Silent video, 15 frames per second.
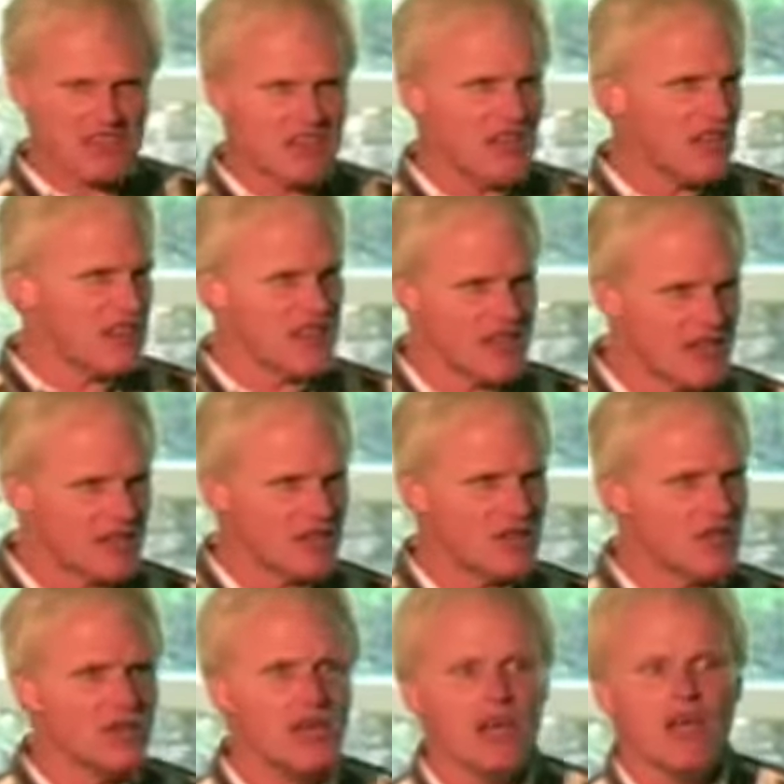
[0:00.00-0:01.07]
good, thin is
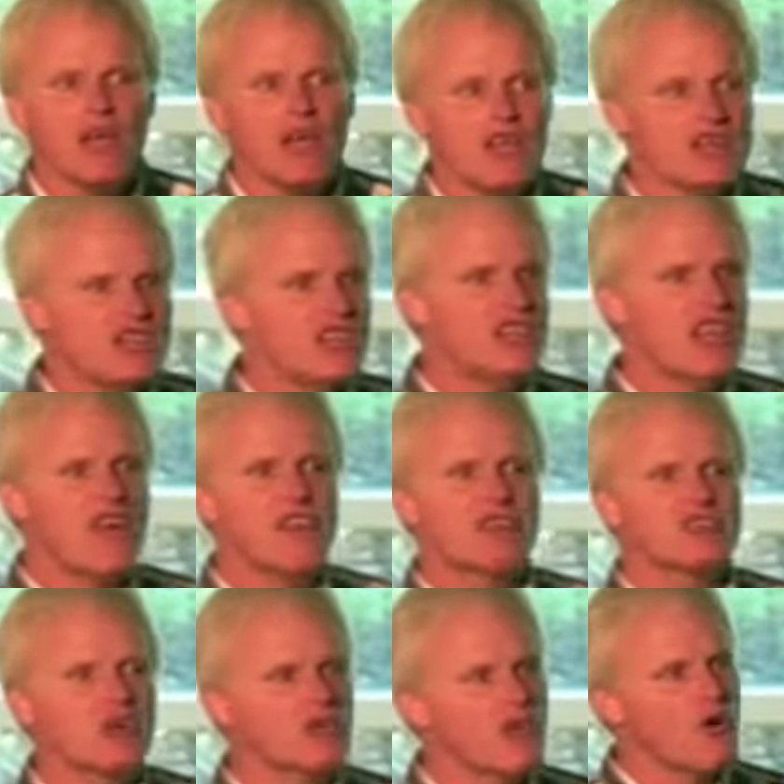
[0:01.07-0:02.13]
good. She never
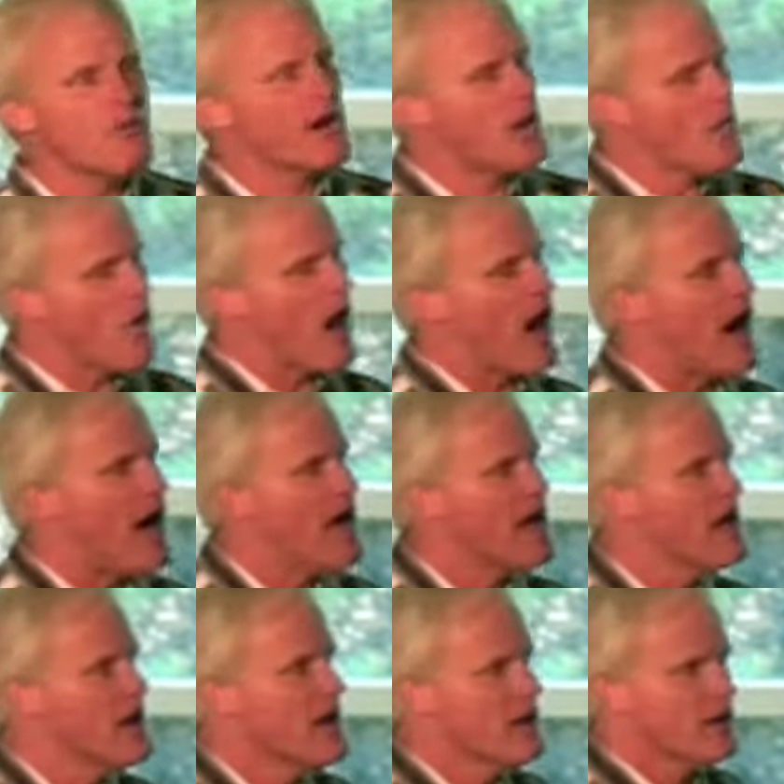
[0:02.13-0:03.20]
told nobody. Why?
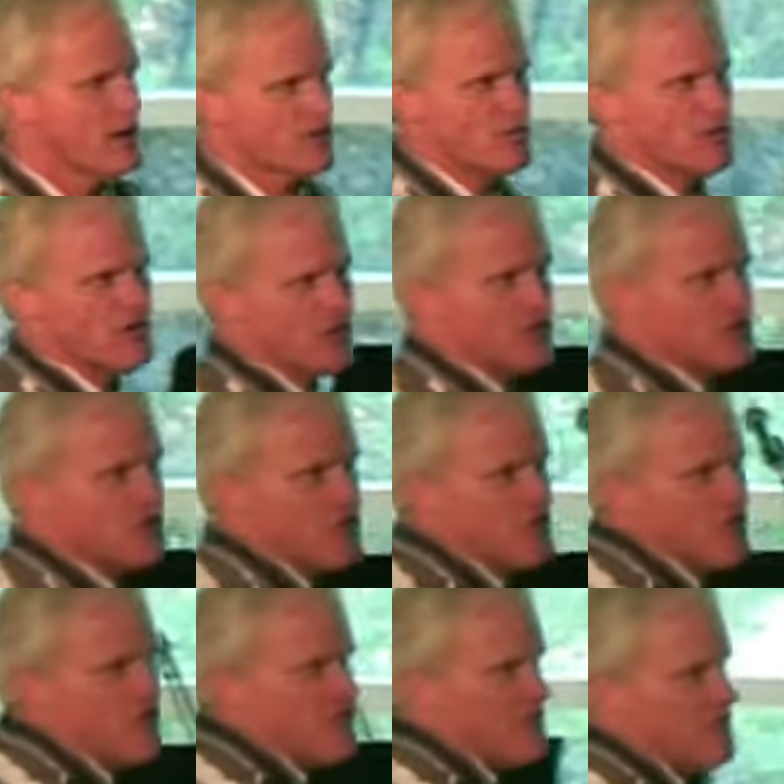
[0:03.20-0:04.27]
Because when she
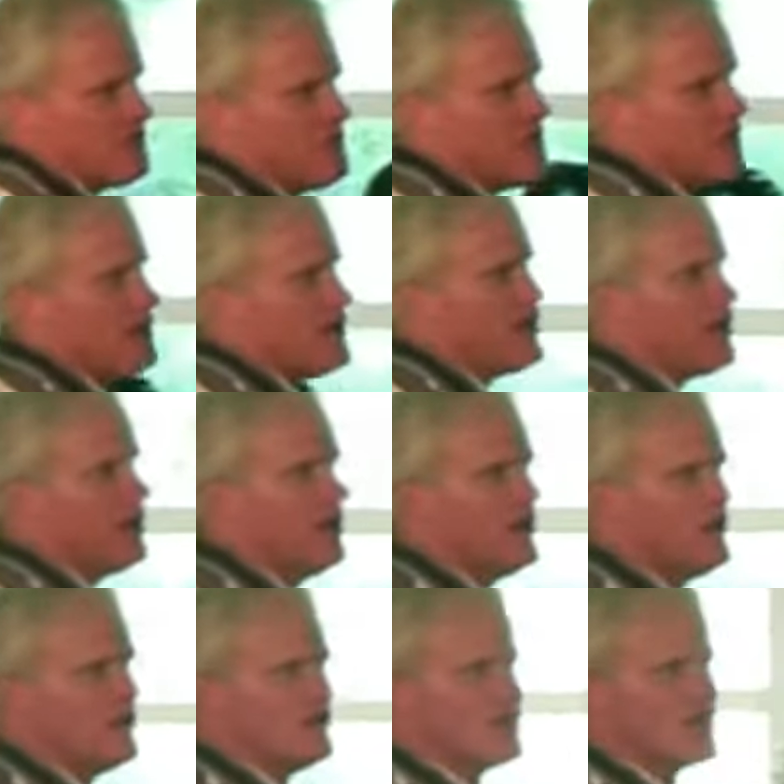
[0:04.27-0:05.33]
turned 50,
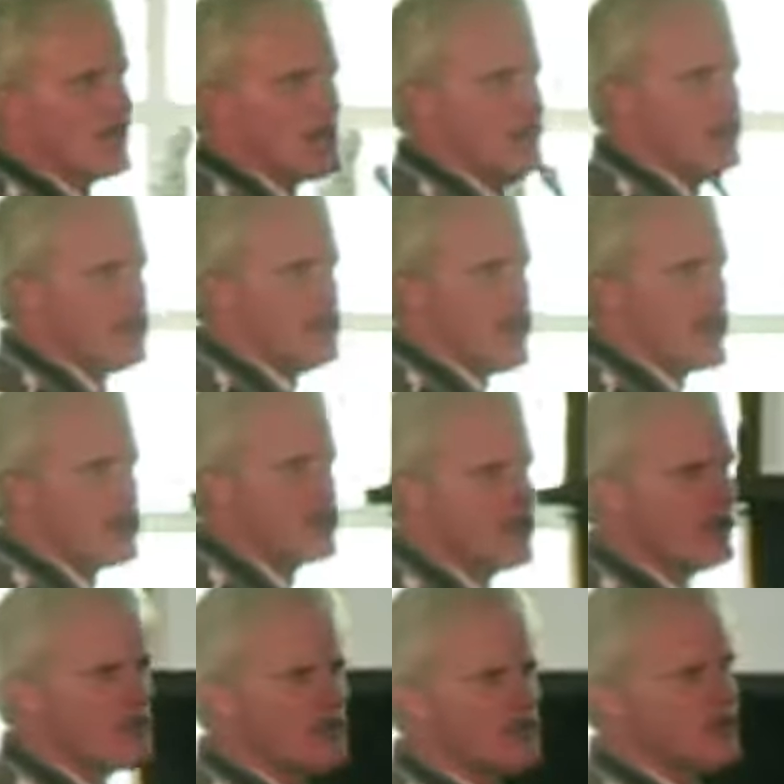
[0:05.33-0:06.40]
she got into that
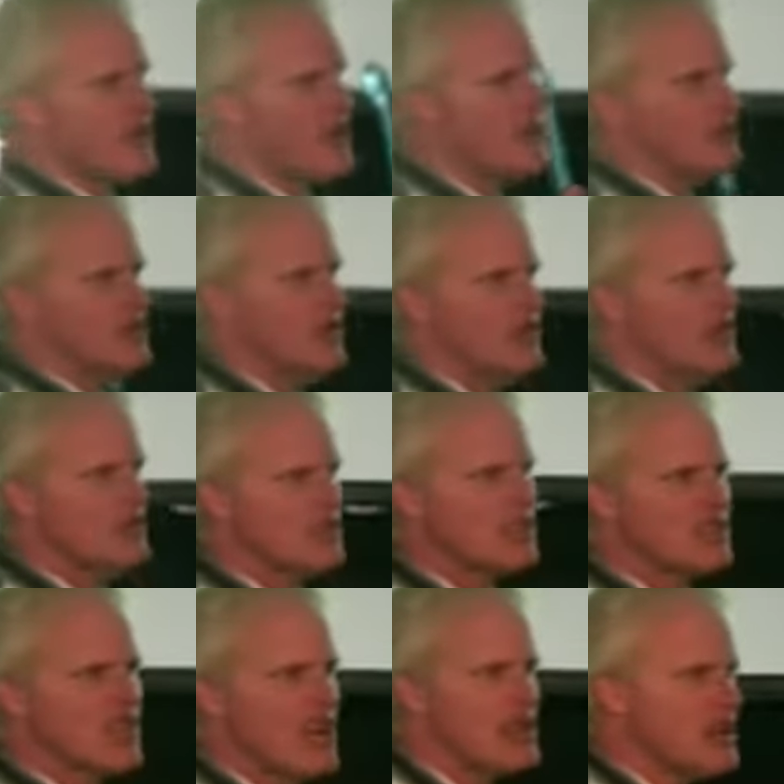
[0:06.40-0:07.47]
crazy,
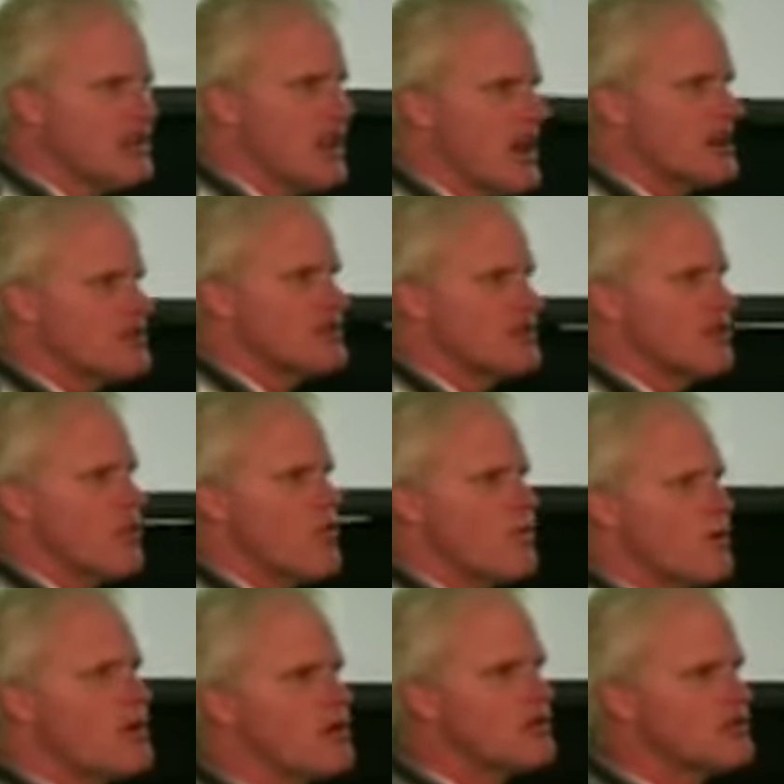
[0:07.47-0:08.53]
psychological,
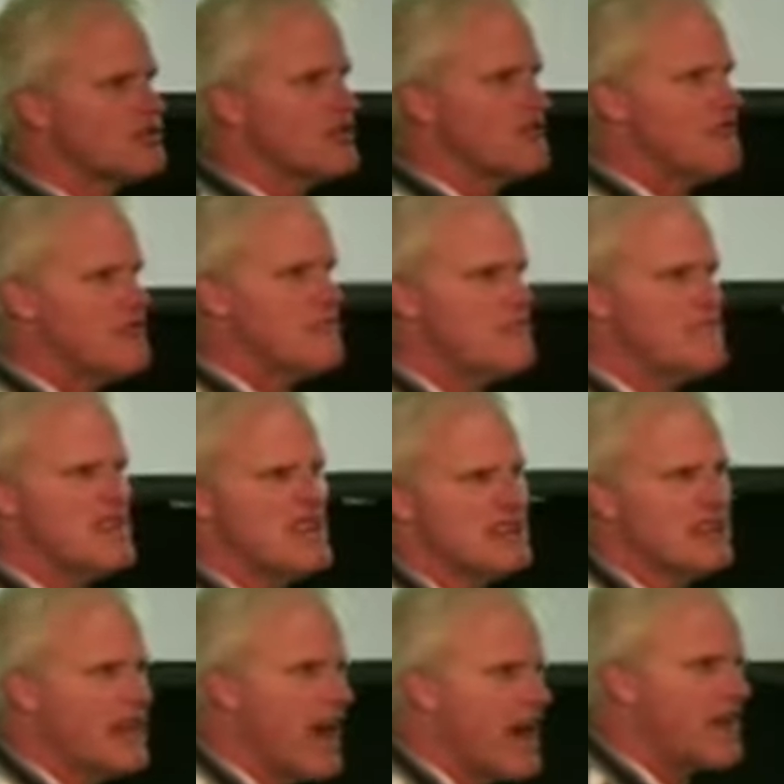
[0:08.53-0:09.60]
world-driven,
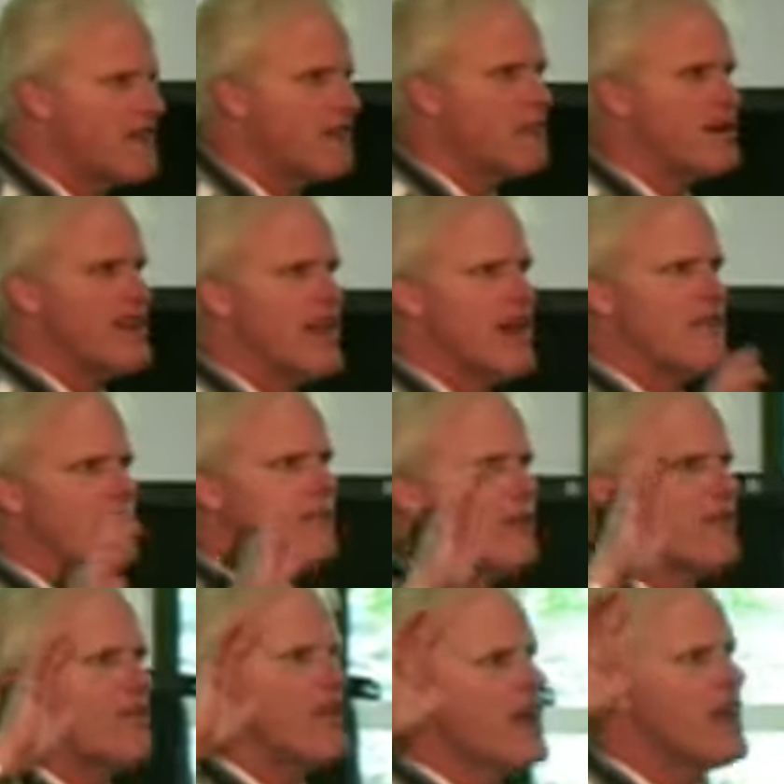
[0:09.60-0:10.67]
midlife,
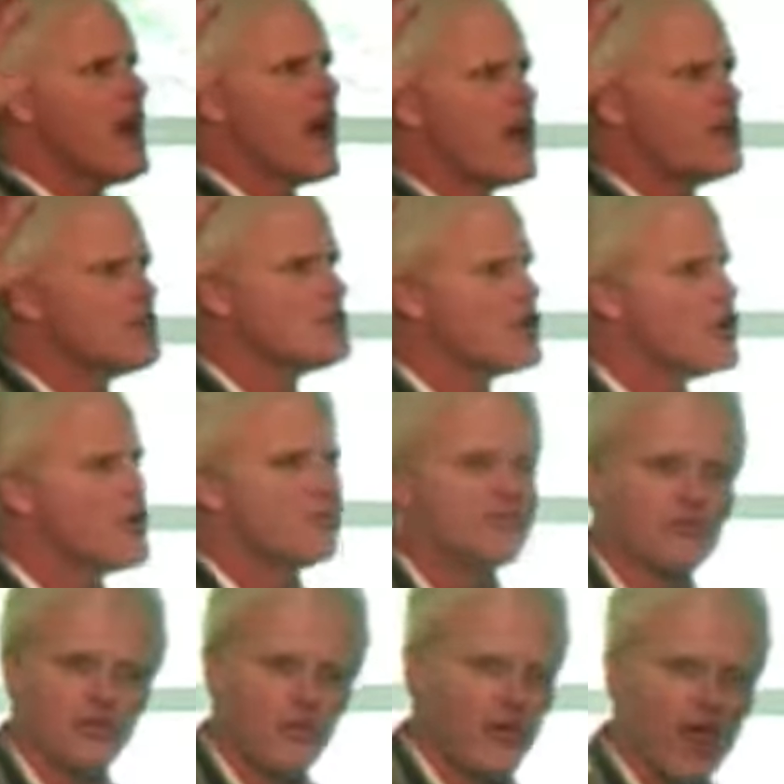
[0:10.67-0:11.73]
whatever they got
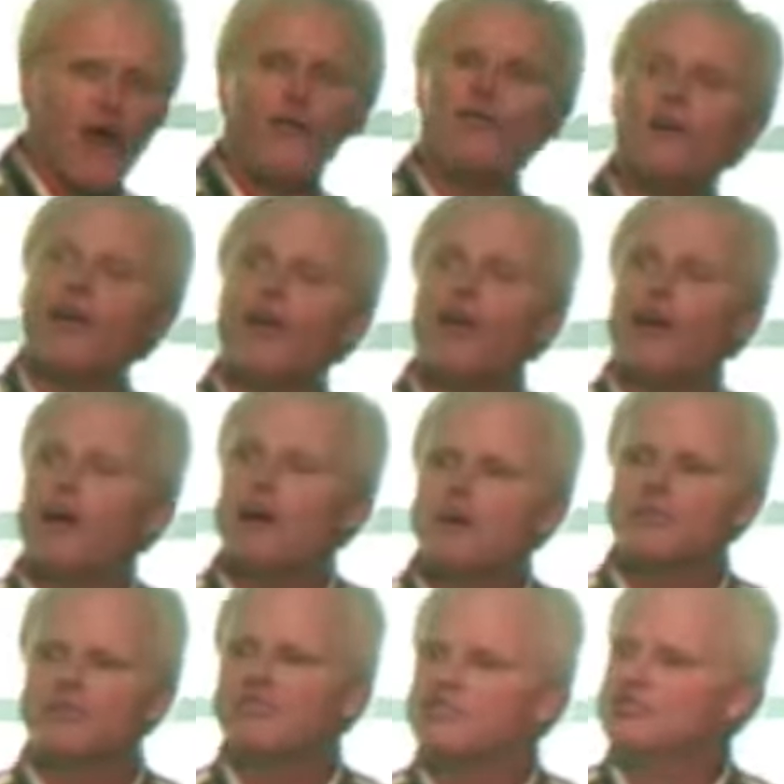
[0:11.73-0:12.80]
terms for out there.
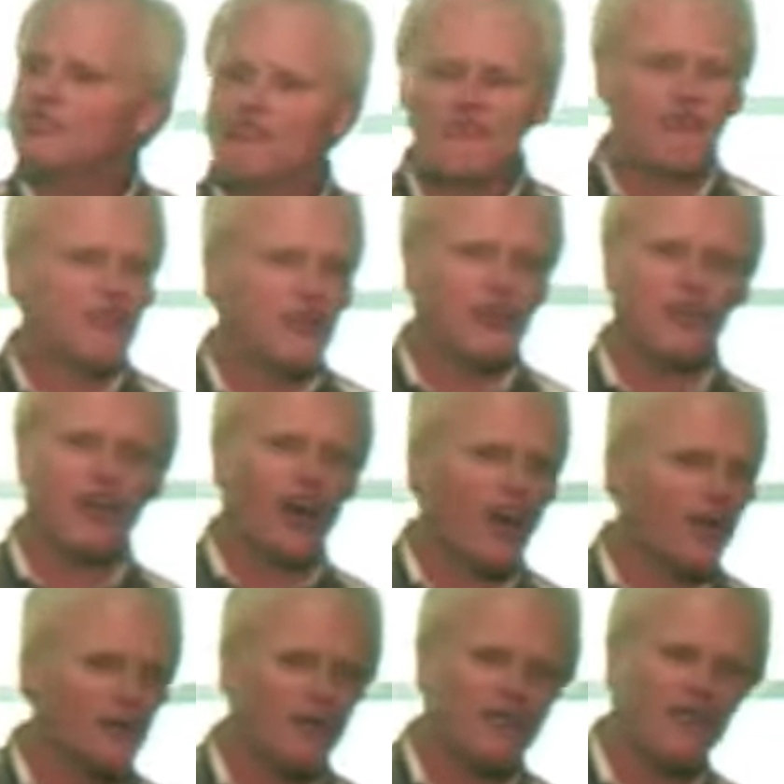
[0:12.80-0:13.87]
Please don't fill your
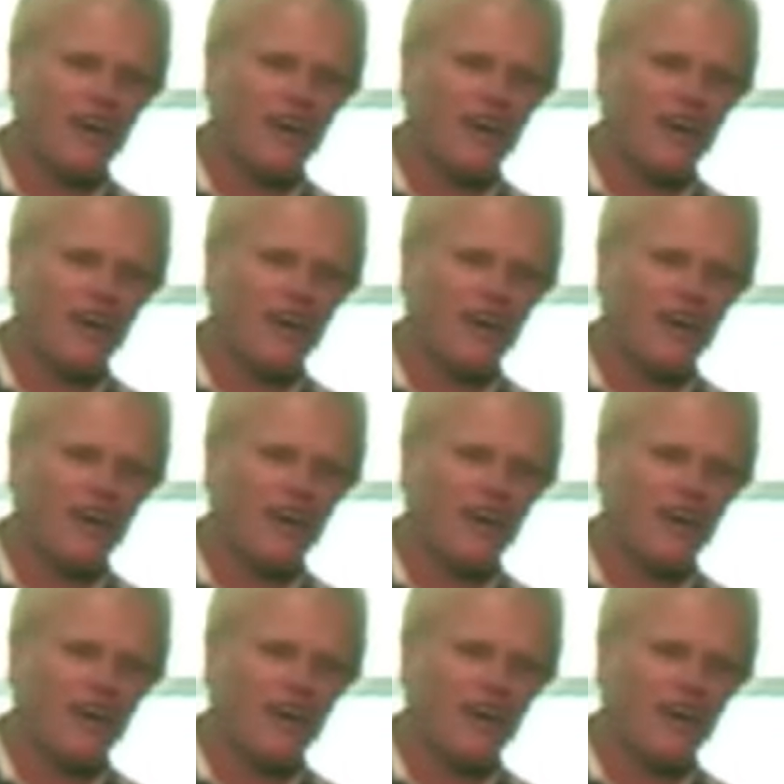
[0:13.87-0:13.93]
heart with